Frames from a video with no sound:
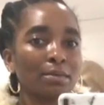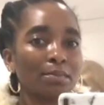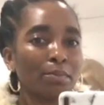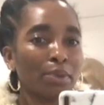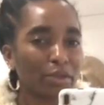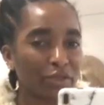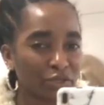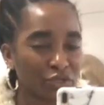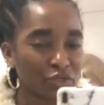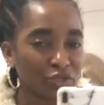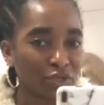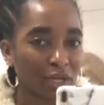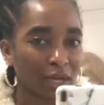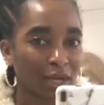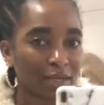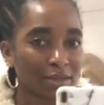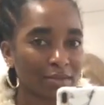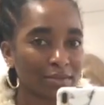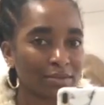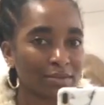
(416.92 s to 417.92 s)
put the shoes
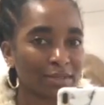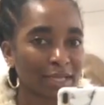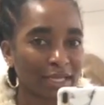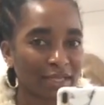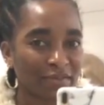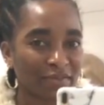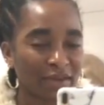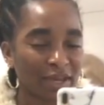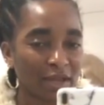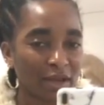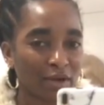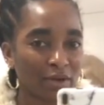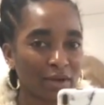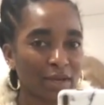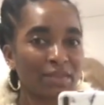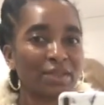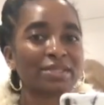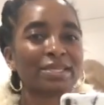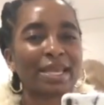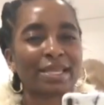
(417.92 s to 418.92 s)
on, take the video,
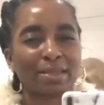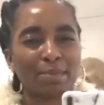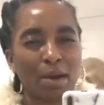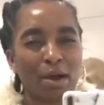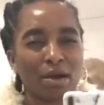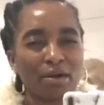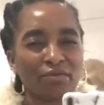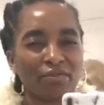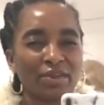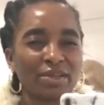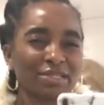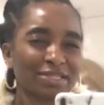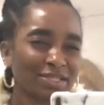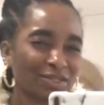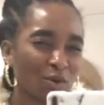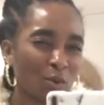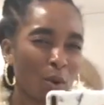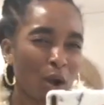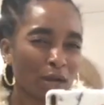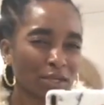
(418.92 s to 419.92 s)
and then take them off and
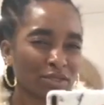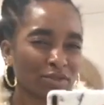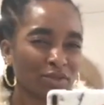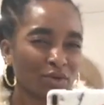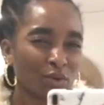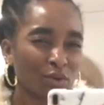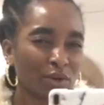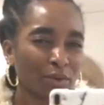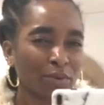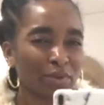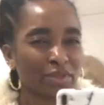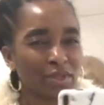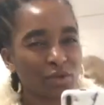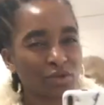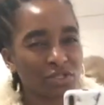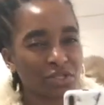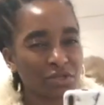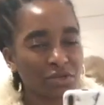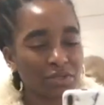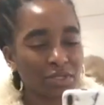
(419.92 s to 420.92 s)
still walk to the door with no
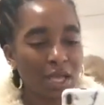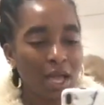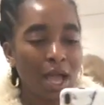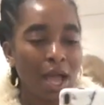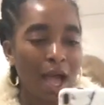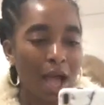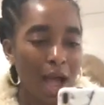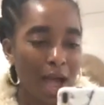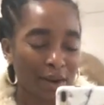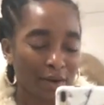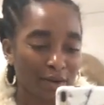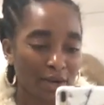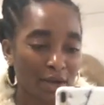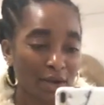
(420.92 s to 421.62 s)
shoes. I don't